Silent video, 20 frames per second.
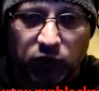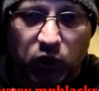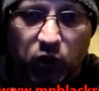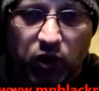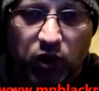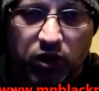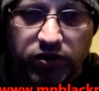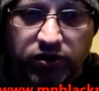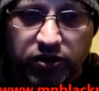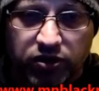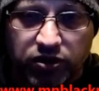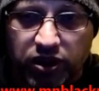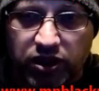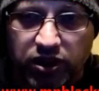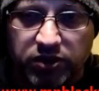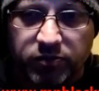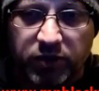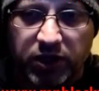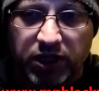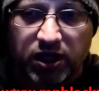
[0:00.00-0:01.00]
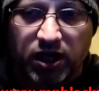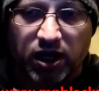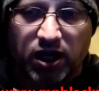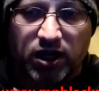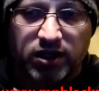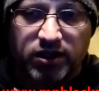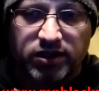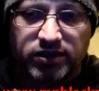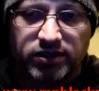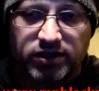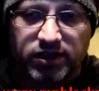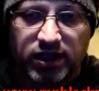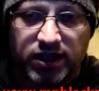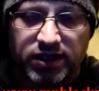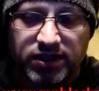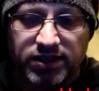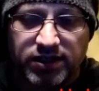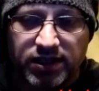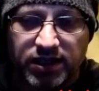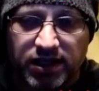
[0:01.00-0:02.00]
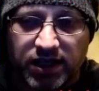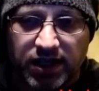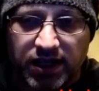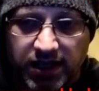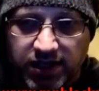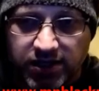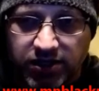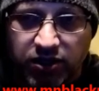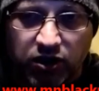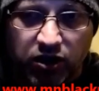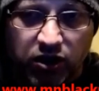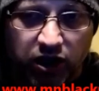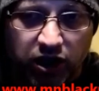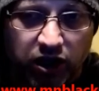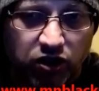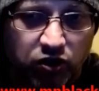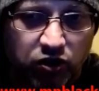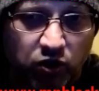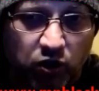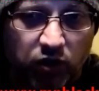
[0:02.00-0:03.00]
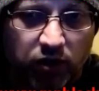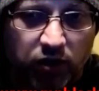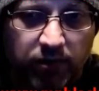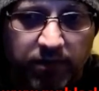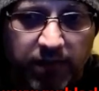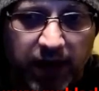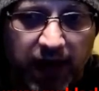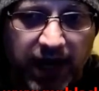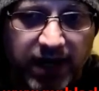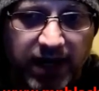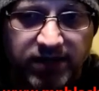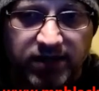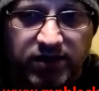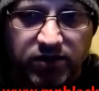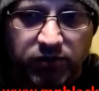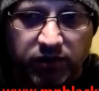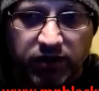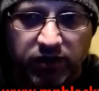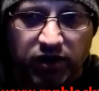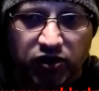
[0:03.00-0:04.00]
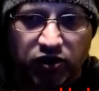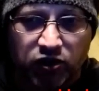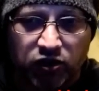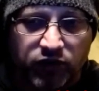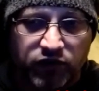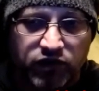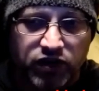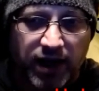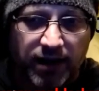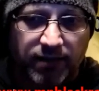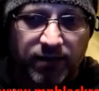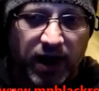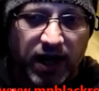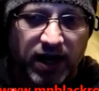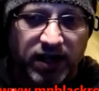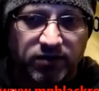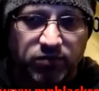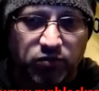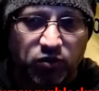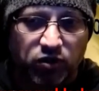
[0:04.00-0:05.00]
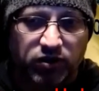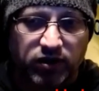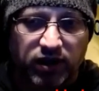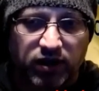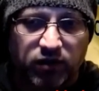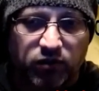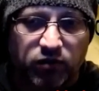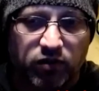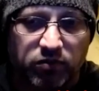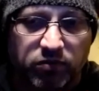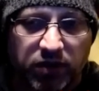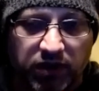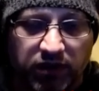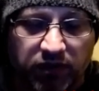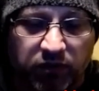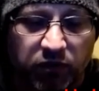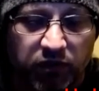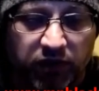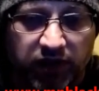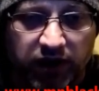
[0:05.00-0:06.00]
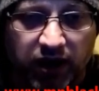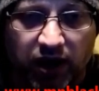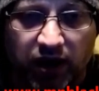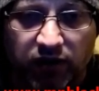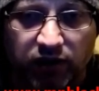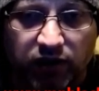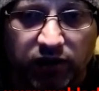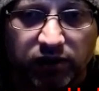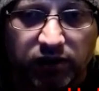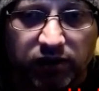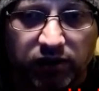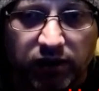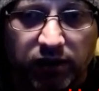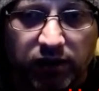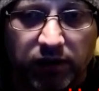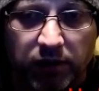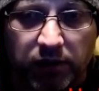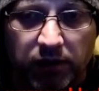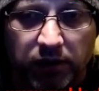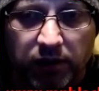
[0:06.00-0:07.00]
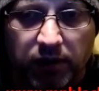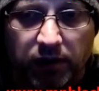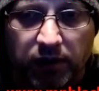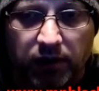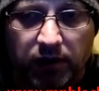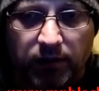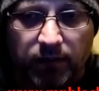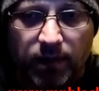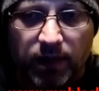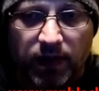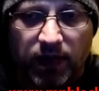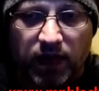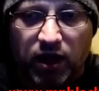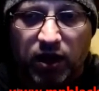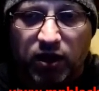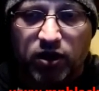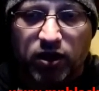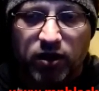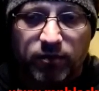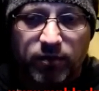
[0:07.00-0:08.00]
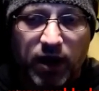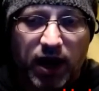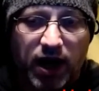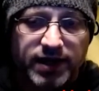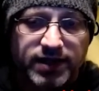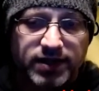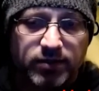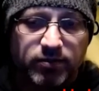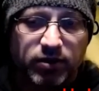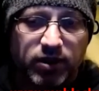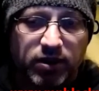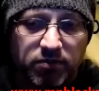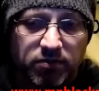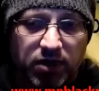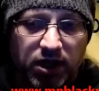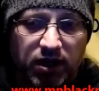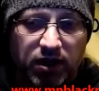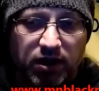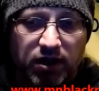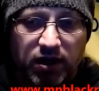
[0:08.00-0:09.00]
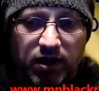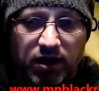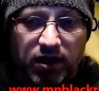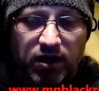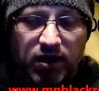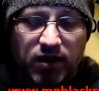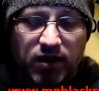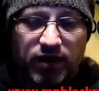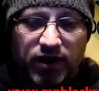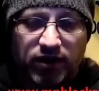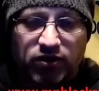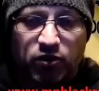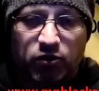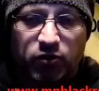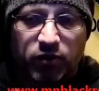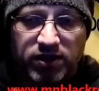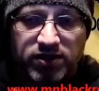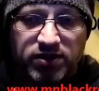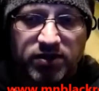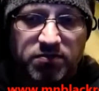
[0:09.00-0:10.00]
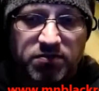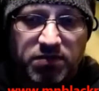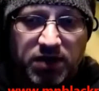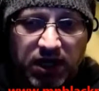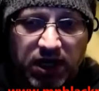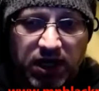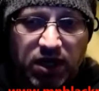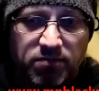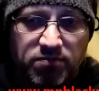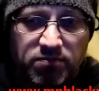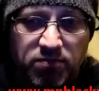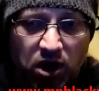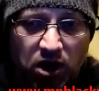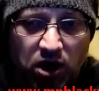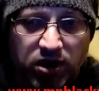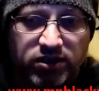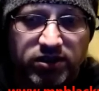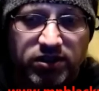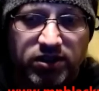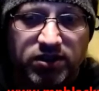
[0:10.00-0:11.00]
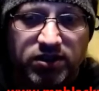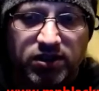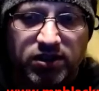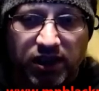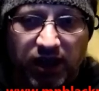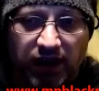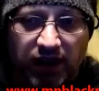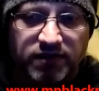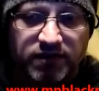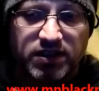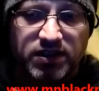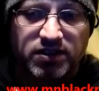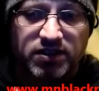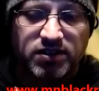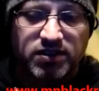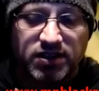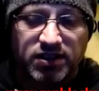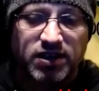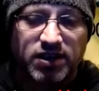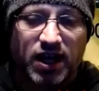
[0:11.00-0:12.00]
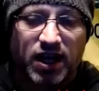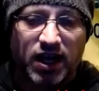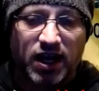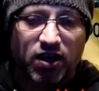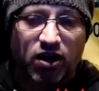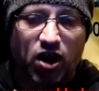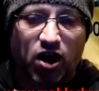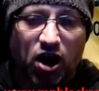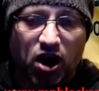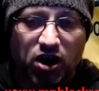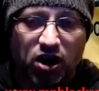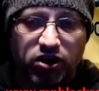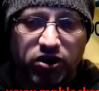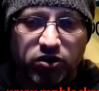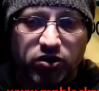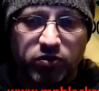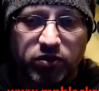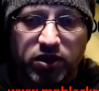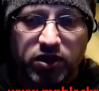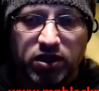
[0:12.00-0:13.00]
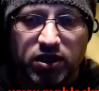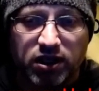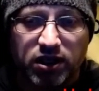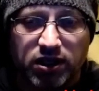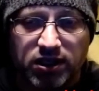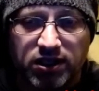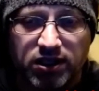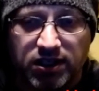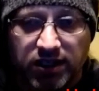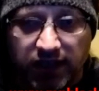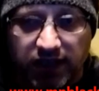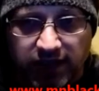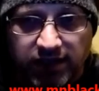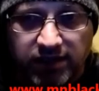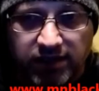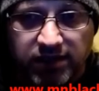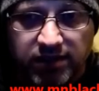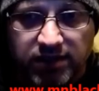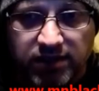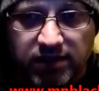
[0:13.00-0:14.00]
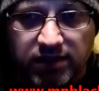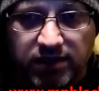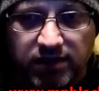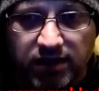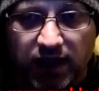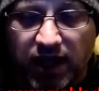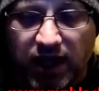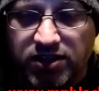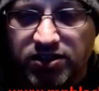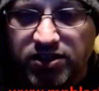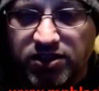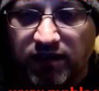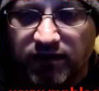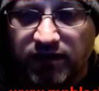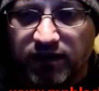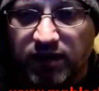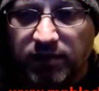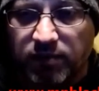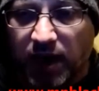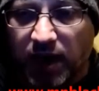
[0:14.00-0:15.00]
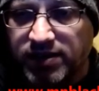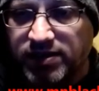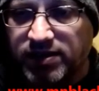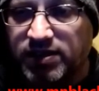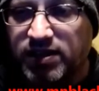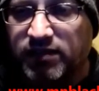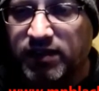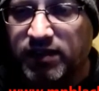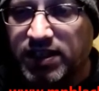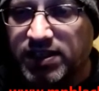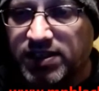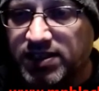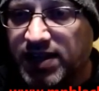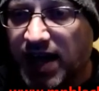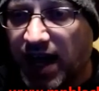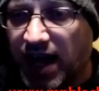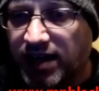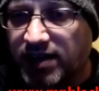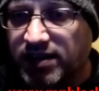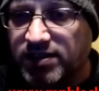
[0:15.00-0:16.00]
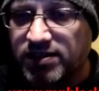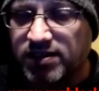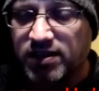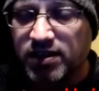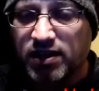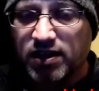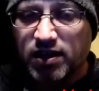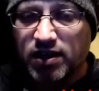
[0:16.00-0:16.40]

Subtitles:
Or is it just because it's easier to control the masses with a Coof jab passport than it would be with the other? And could it possibly be that the reason many Marxist leftists today are arguing against HIV positivity status